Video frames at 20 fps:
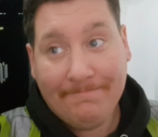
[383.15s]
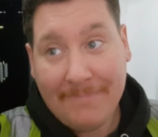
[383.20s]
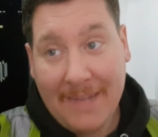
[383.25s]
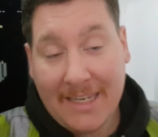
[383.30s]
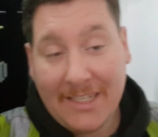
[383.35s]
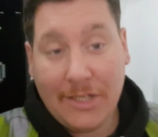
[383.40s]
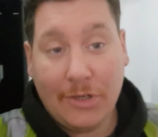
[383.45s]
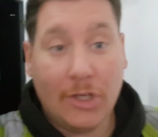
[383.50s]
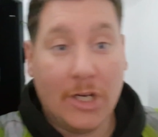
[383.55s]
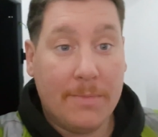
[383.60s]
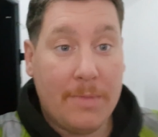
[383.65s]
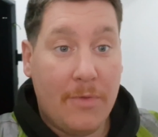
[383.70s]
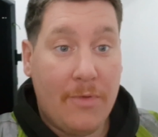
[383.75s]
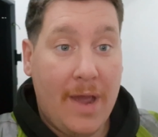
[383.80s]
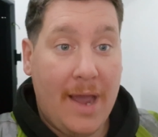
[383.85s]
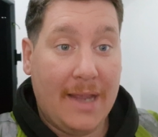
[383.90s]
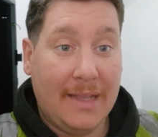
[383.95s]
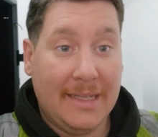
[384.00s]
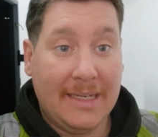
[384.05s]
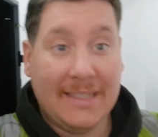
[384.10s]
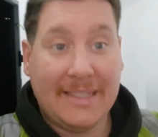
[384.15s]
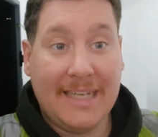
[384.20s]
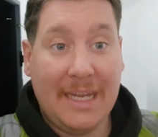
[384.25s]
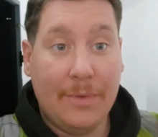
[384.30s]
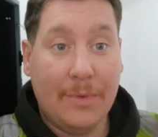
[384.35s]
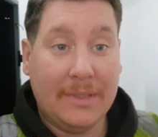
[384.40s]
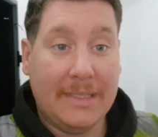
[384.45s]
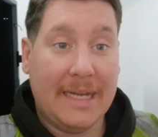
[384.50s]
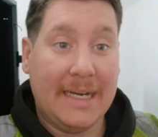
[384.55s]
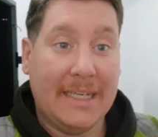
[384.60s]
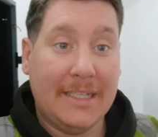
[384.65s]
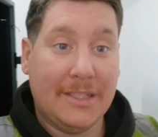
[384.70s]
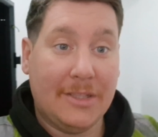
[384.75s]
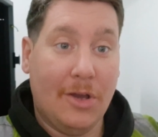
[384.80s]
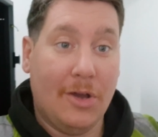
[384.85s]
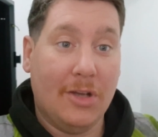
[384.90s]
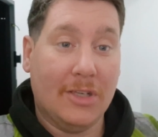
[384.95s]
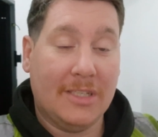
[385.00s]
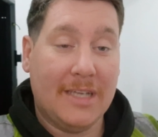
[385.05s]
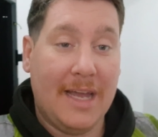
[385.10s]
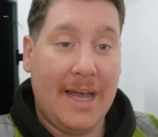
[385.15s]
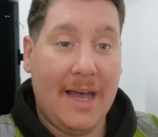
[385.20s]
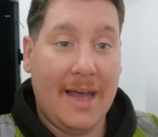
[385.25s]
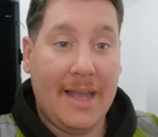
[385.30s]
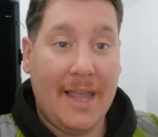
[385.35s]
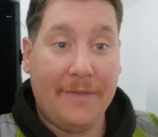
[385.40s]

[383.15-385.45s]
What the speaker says: Is he going to be right? Let's see what Danny's thoughts are.